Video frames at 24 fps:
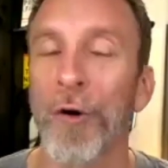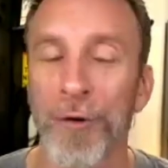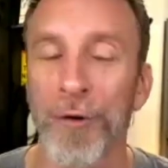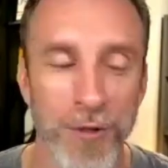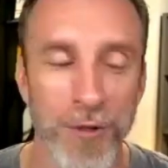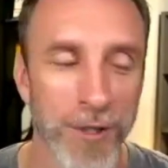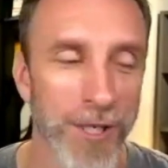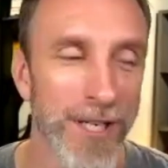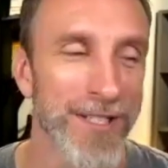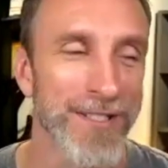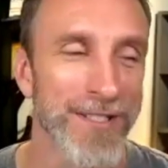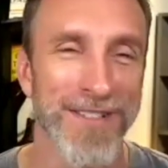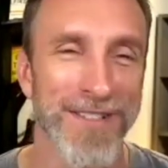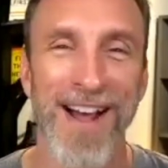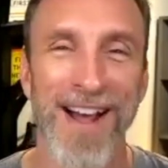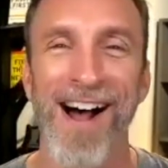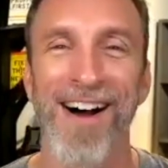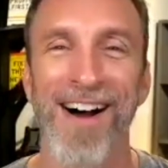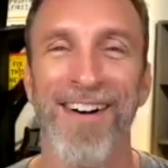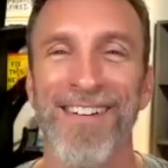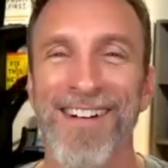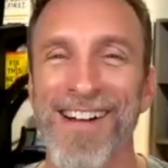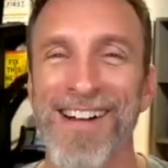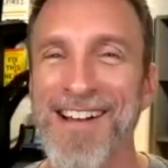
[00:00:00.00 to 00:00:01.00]
geez, all no.
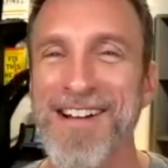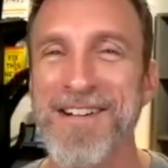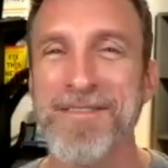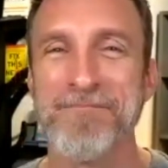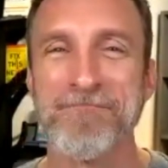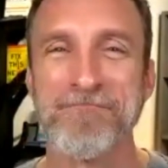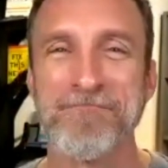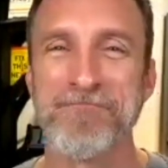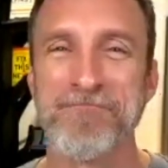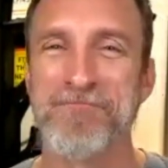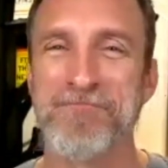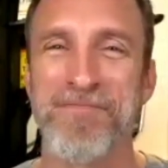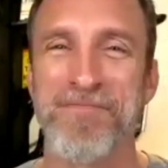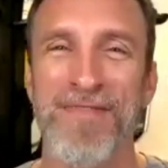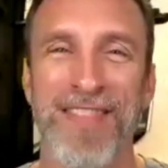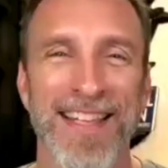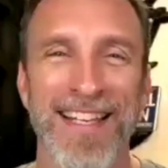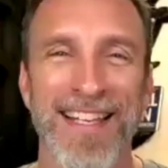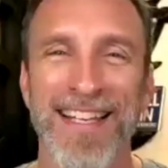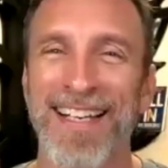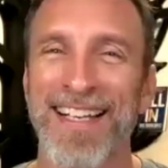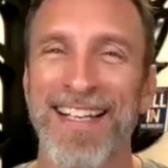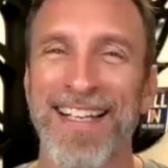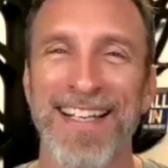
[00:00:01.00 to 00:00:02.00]
that stuff. Right. Right.
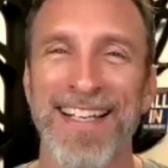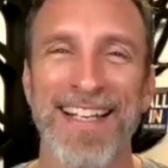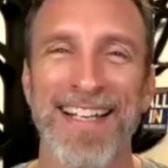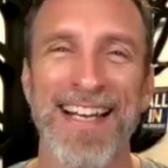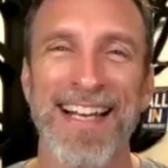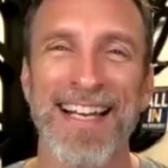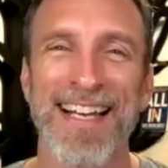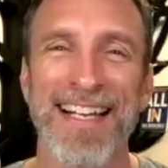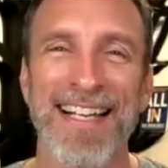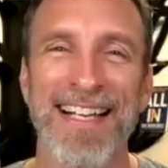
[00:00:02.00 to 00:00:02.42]
There's no,